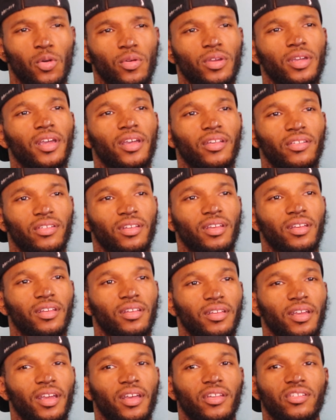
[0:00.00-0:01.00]
Oh, yes,
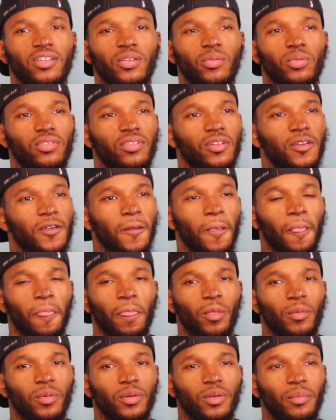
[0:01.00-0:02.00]
yes. He was
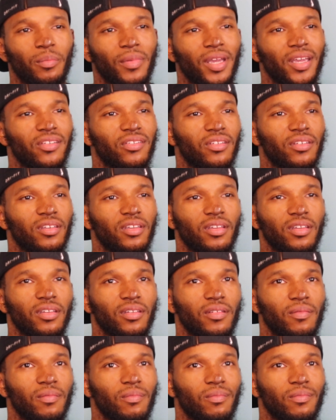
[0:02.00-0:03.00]
amazing.
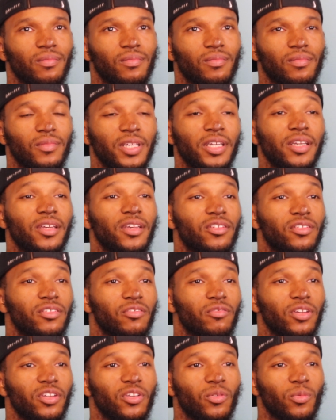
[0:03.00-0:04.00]
He is
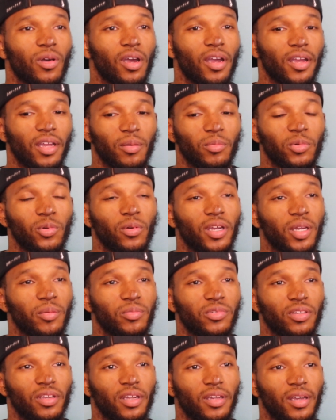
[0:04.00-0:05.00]
the reason why I am who I
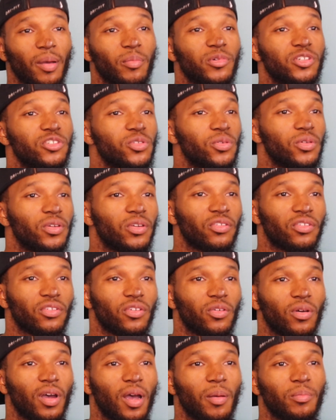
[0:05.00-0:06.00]
am today. I'm a junior,
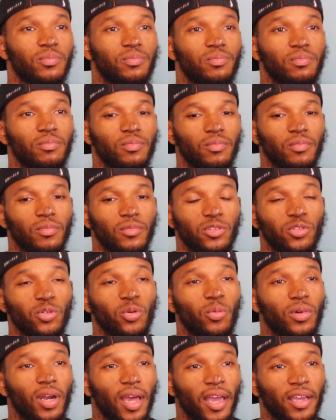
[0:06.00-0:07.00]
so I'm
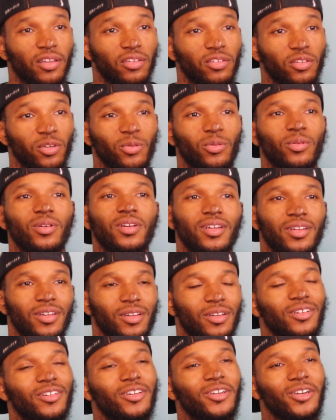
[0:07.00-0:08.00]
doing what I can do.
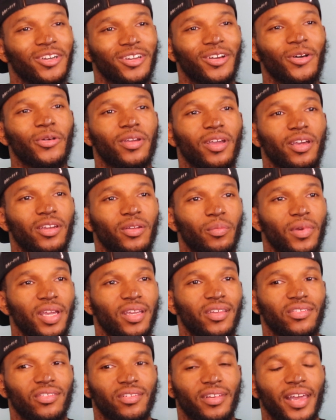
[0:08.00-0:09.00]
Good, okay, to
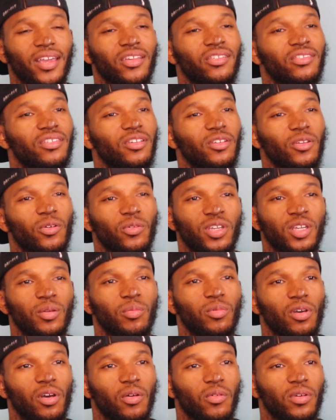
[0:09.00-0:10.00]
make his legacy,
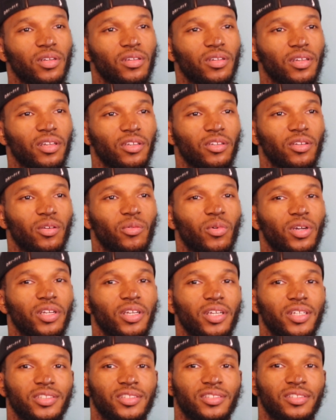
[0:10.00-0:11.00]
keep going. And, what
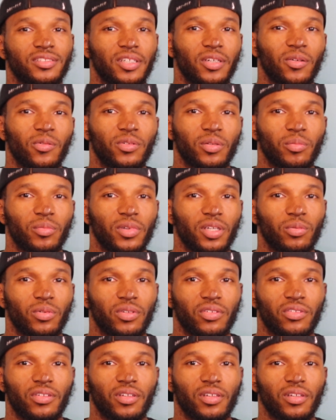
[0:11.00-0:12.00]
he instilled in me
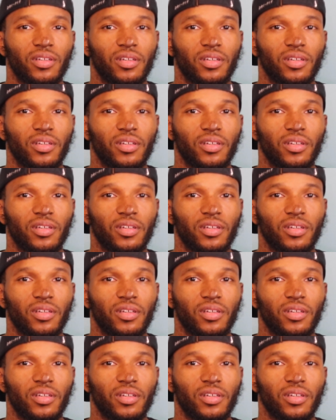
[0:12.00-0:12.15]
was,